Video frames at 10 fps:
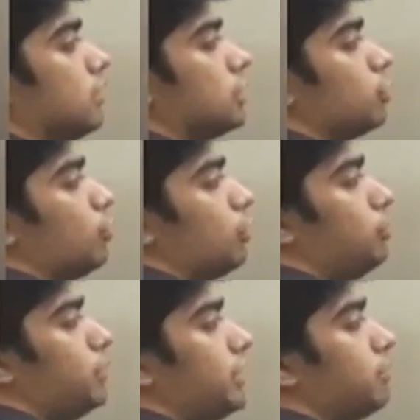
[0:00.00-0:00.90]
so
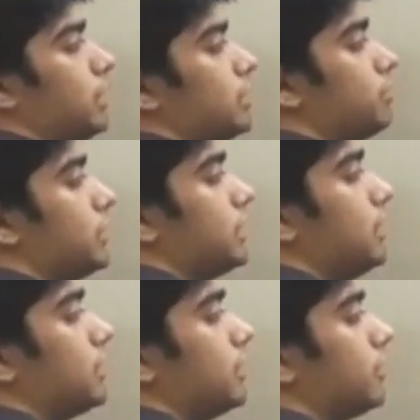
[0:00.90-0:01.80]
volumetric balance
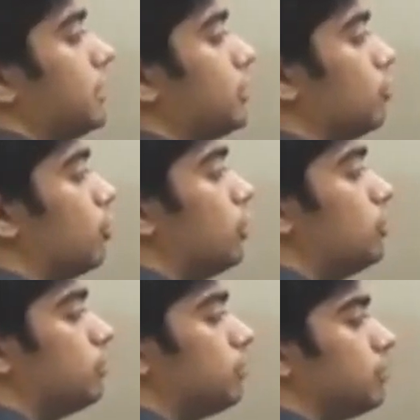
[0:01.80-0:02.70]
basically says that
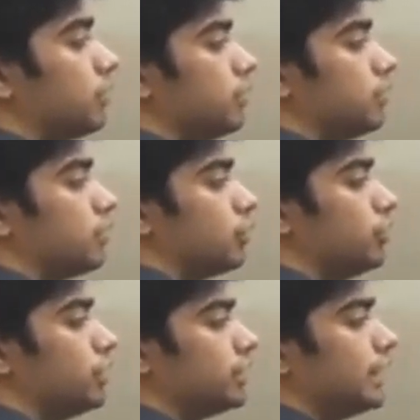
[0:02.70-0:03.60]
volume
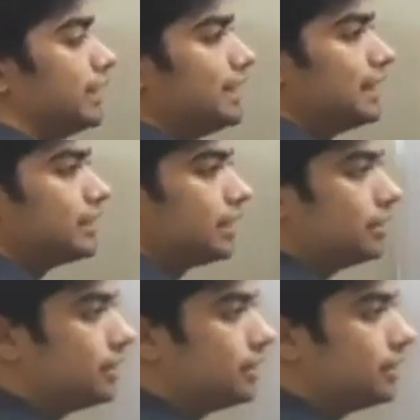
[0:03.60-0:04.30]
which is getting inside